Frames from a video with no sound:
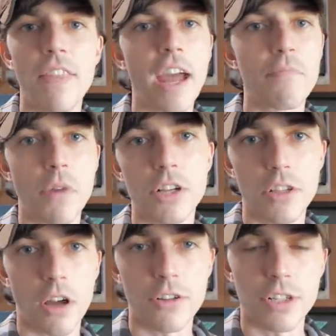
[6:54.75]
they have
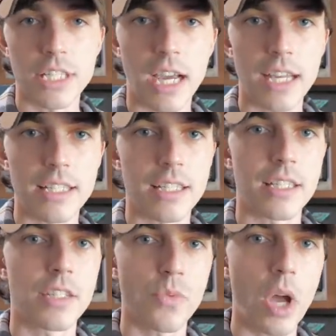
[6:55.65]
much larger
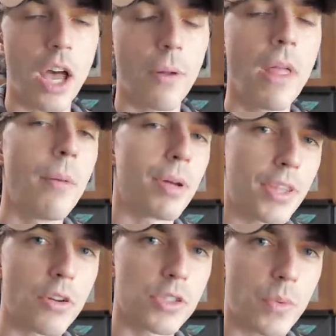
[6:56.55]
sizes as well, but
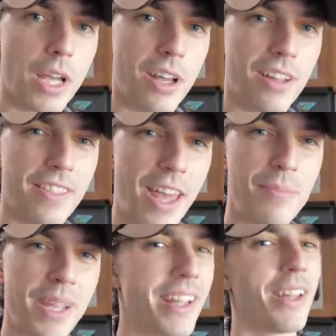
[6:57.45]
those will
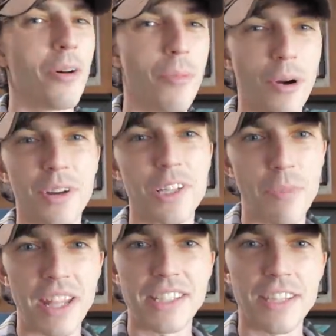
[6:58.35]
then be a little more
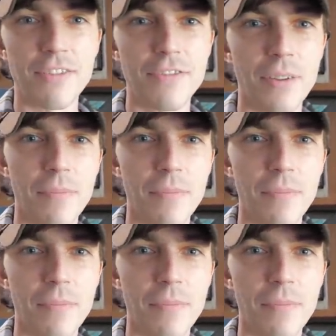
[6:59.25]
expensive.